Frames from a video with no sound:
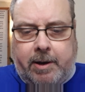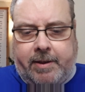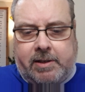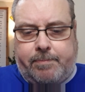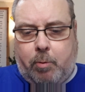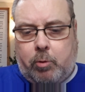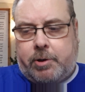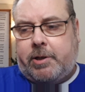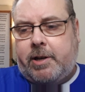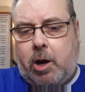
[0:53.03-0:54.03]
But I think it's
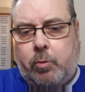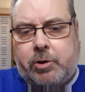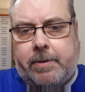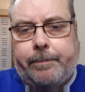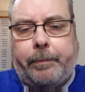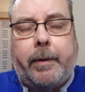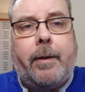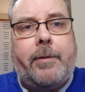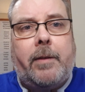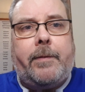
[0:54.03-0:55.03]
important to note
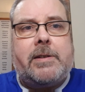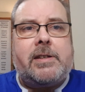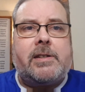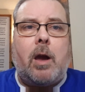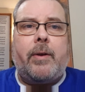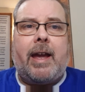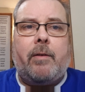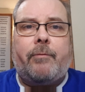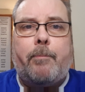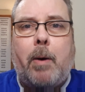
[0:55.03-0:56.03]
that this is going
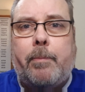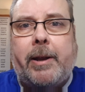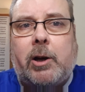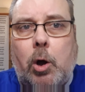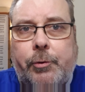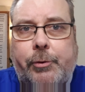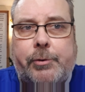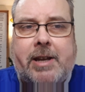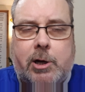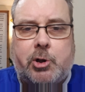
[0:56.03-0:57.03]
out for public
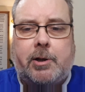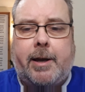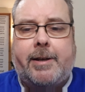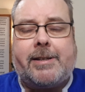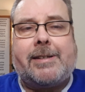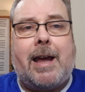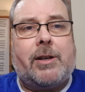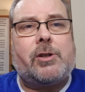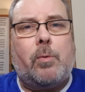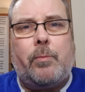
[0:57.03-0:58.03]
consultation, I
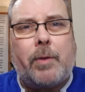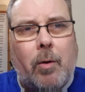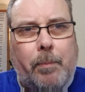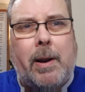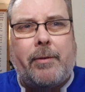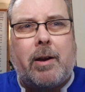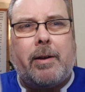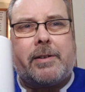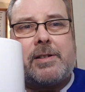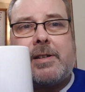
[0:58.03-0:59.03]
understand. So they'll put out the
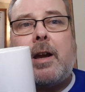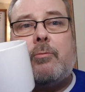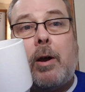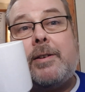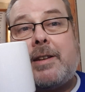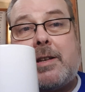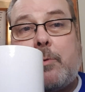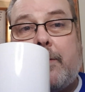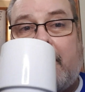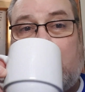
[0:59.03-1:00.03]
guidance and go, right, tell us
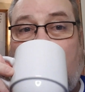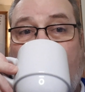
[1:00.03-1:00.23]
what you think.